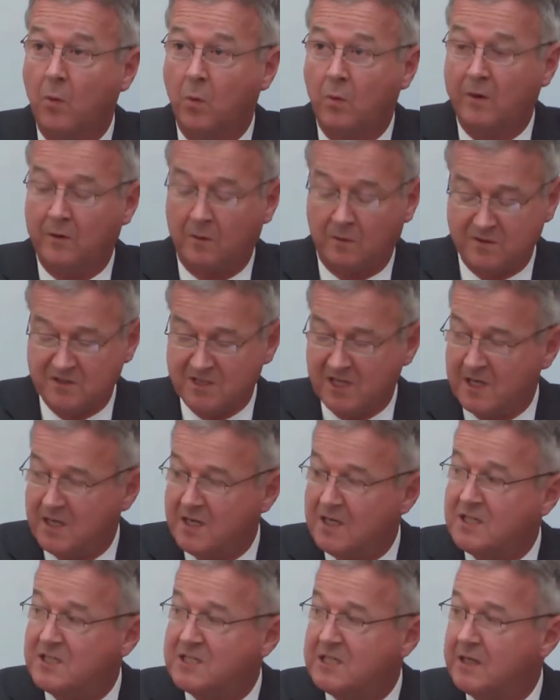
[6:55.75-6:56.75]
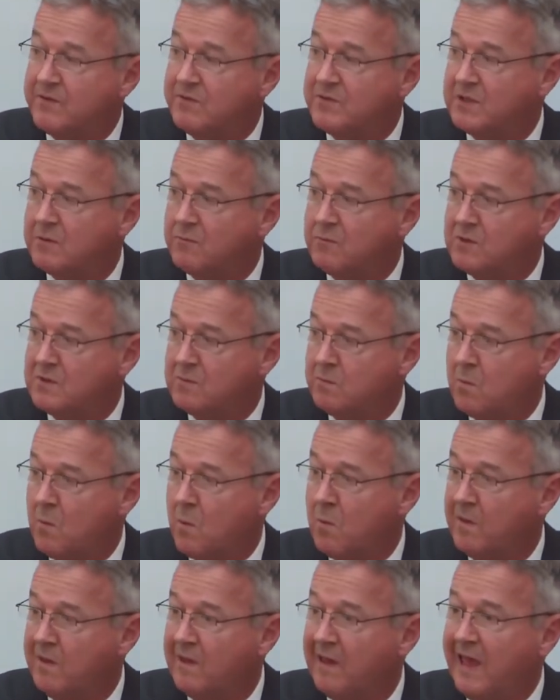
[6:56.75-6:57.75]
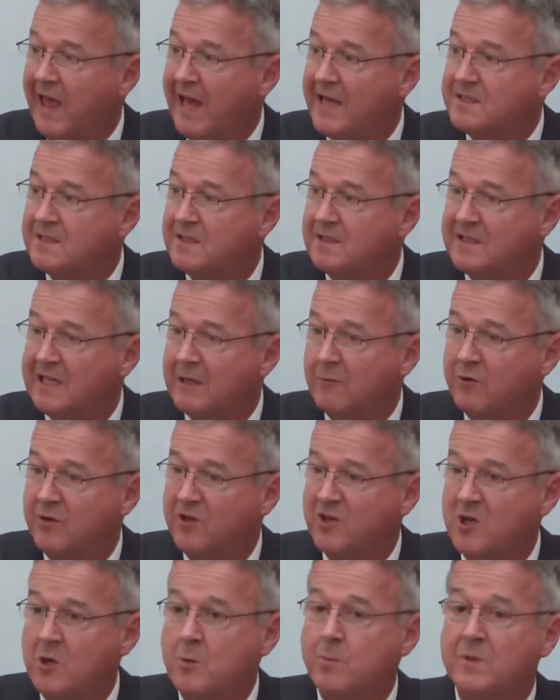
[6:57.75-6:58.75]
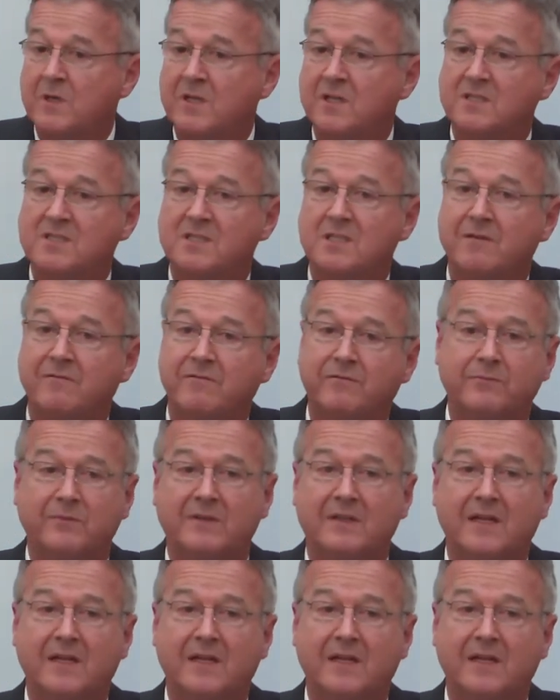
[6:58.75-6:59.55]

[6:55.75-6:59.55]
were alternatives, it was more the case that they were cumulative,